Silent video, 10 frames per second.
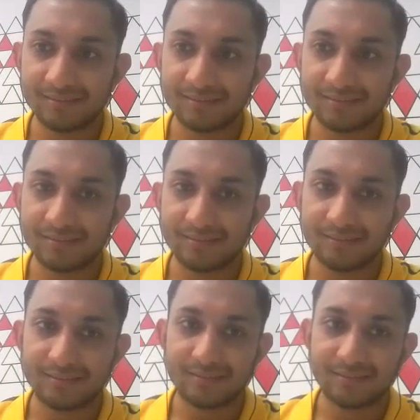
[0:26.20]

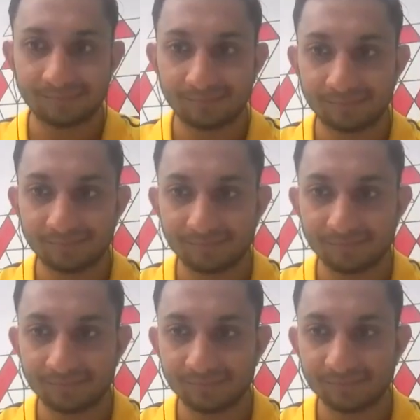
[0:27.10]

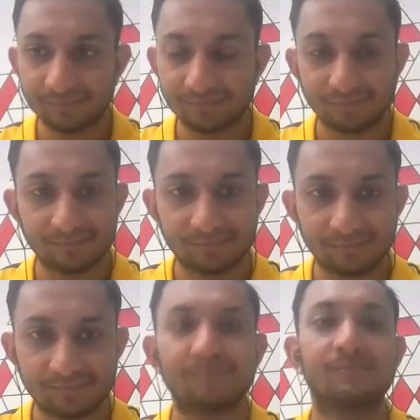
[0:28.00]

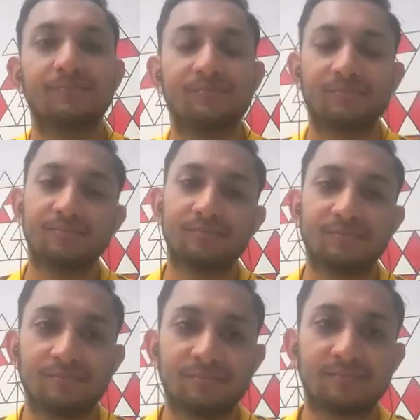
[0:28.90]

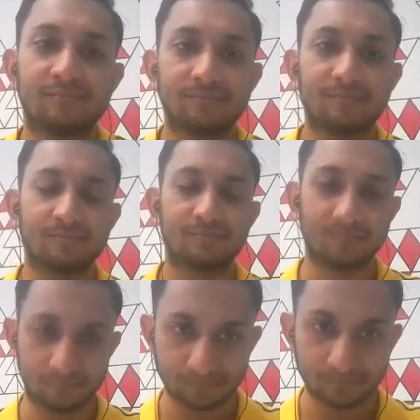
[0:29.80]
(silent)